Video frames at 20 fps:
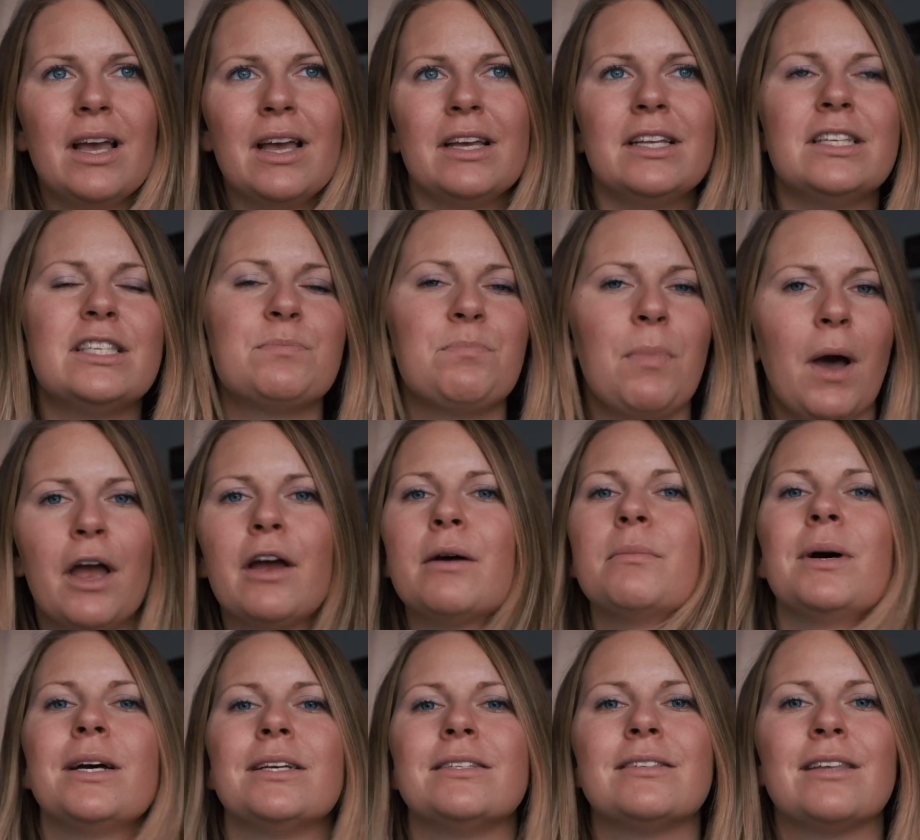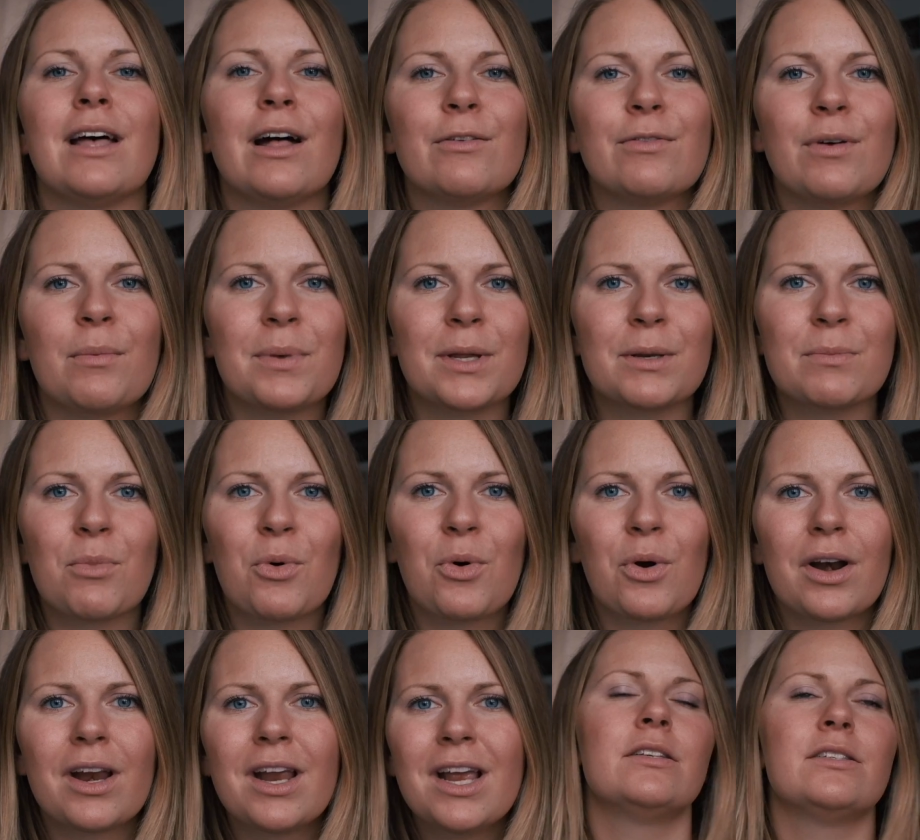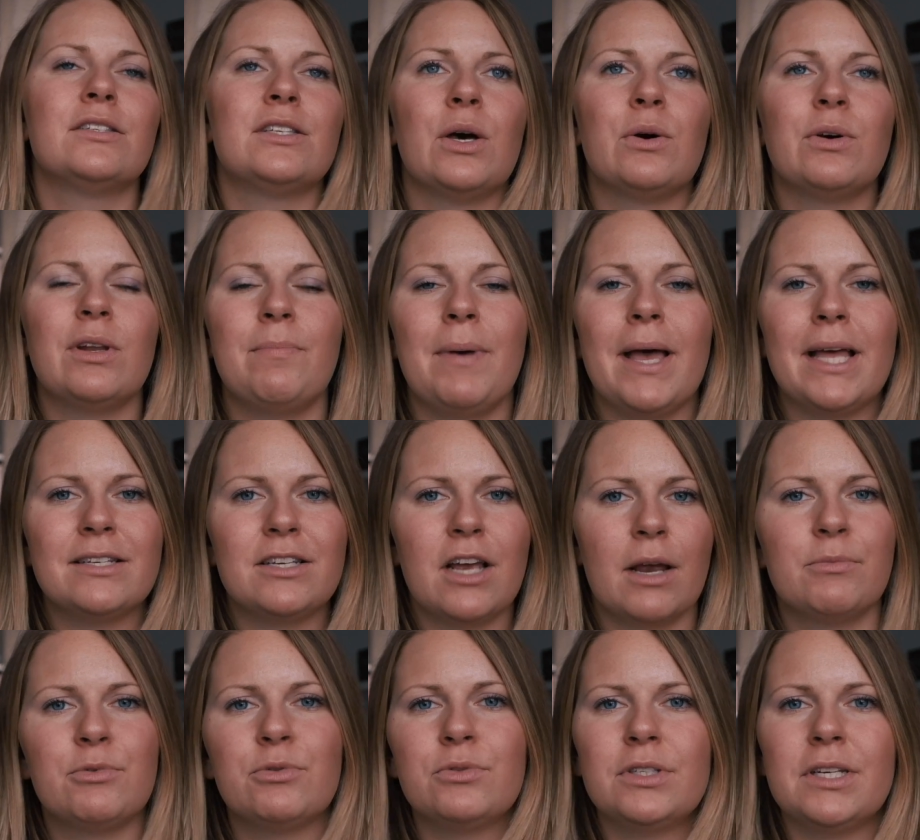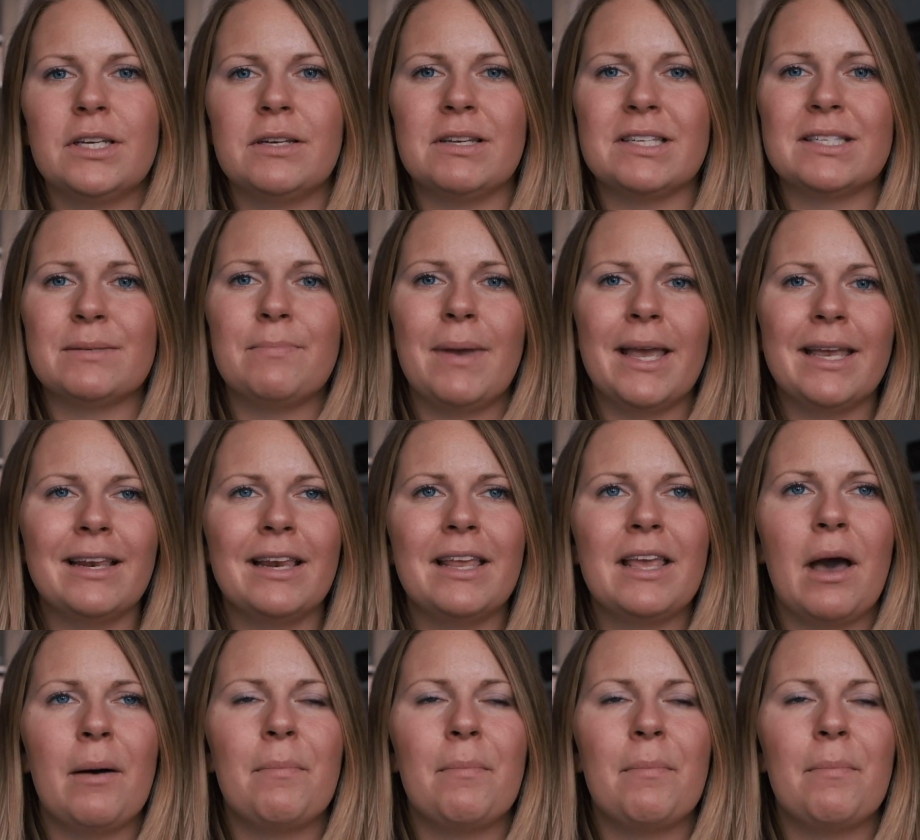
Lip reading: inspire myself a bit more. So the bedtime routine is mainly